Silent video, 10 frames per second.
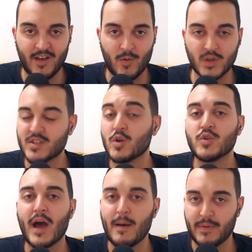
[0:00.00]
What's going
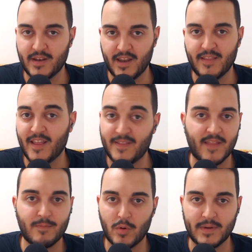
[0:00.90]
to happen then
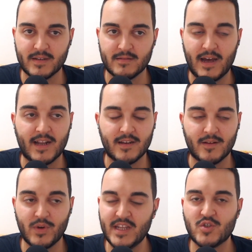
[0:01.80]
that moment? And
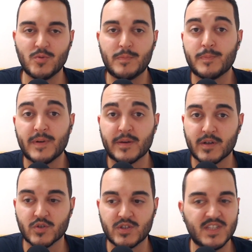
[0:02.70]
we need to be prepared,
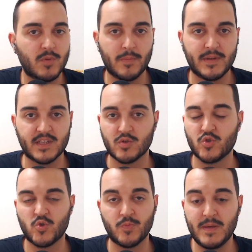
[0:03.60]
because this moment is going
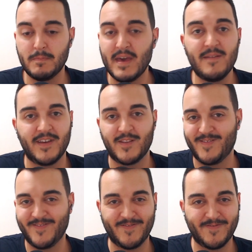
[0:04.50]
to be maybe
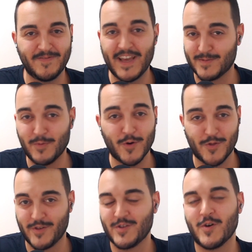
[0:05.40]
next
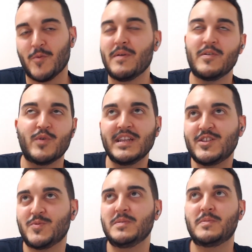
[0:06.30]
month. So maybe we need
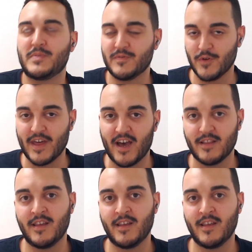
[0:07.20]
to be prepared for that.